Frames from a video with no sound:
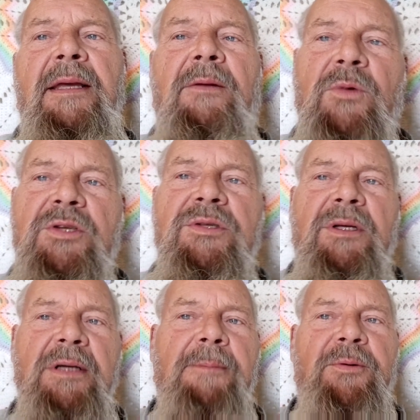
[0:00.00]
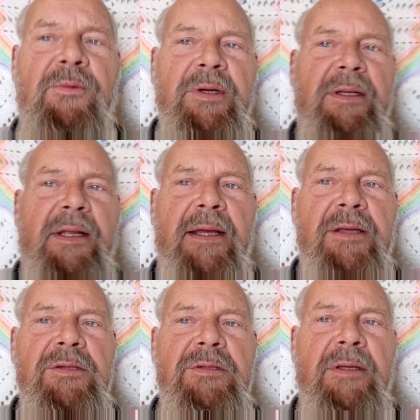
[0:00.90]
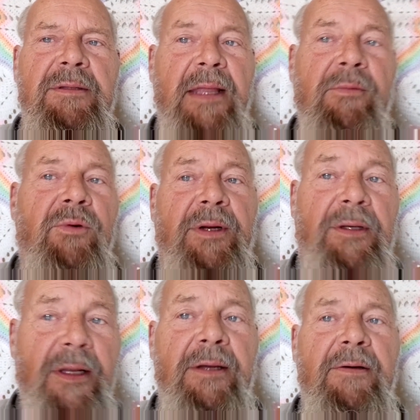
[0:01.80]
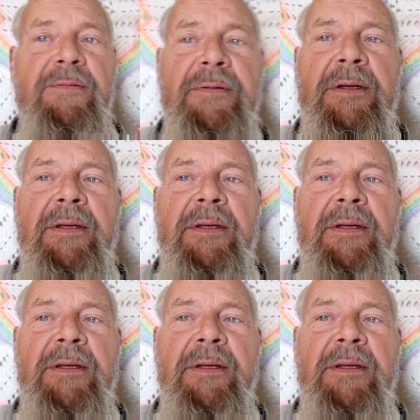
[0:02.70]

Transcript: in which the couple realized that they were in love